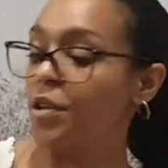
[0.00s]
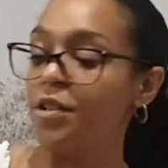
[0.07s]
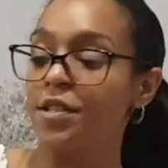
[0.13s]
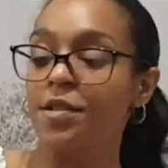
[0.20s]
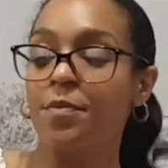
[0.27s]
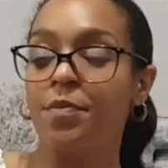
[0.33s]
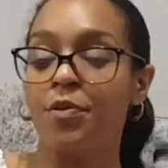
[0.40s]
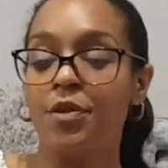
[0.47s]
I've got
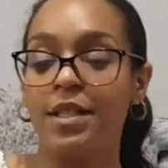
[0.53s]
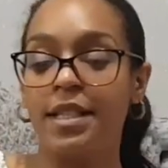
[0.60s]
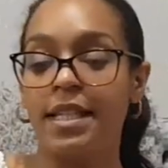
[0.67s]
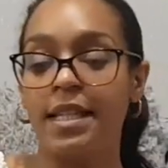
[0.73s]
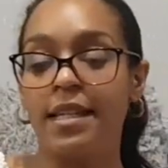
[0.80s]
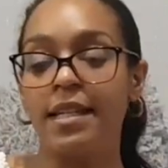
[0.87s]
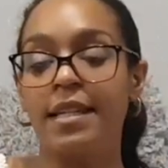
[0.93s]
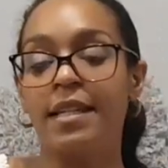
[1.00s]
some
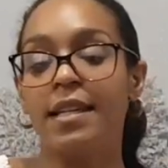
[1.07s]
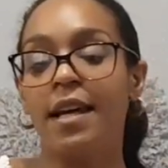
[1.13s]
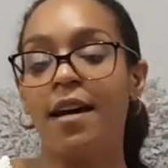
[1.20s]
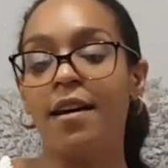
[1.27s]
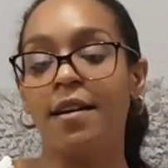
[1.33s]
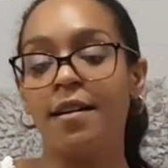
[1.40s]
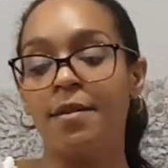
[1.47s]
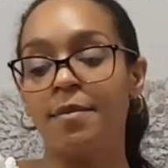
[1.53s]
pretty
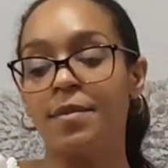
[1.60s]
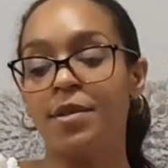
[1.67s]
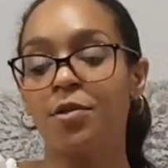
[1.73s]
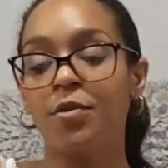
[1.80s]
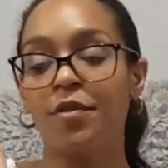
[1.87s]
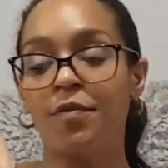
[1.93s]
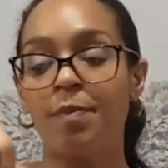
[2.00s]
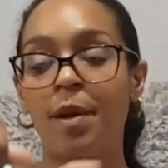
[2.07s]
um,
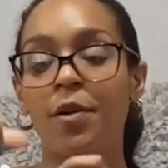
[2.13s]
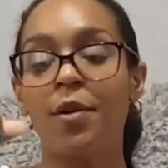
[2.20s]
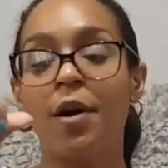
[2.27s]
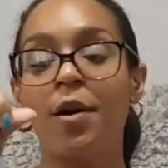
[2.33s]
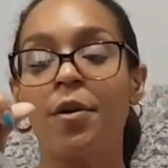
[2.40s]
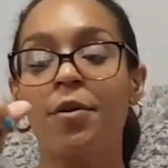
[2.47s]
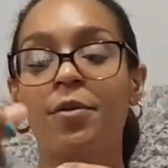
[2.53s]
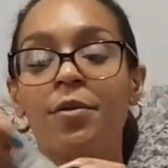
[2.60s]
sort of
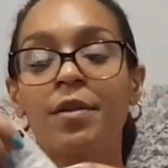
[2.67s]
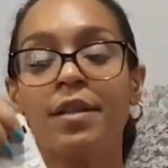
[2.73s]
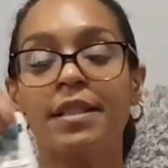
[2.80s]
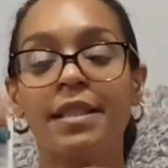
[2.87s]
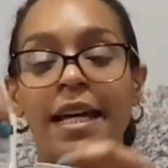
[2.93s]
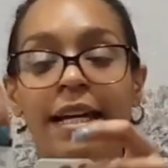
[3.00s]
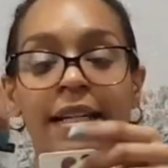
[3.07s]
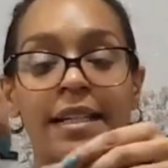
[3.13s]
boho
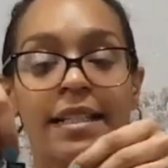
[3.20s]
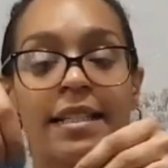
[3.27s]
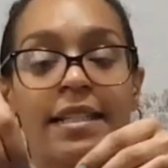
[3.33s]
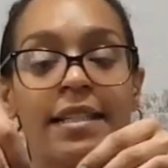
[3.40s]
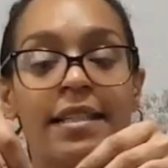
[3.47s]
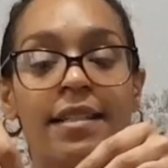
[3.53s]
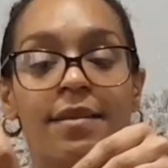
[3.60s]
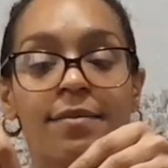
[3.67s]

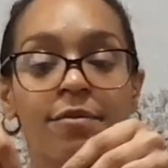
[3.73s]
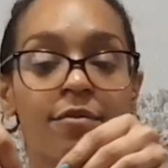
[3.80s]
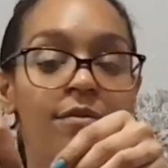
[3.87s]
dangly,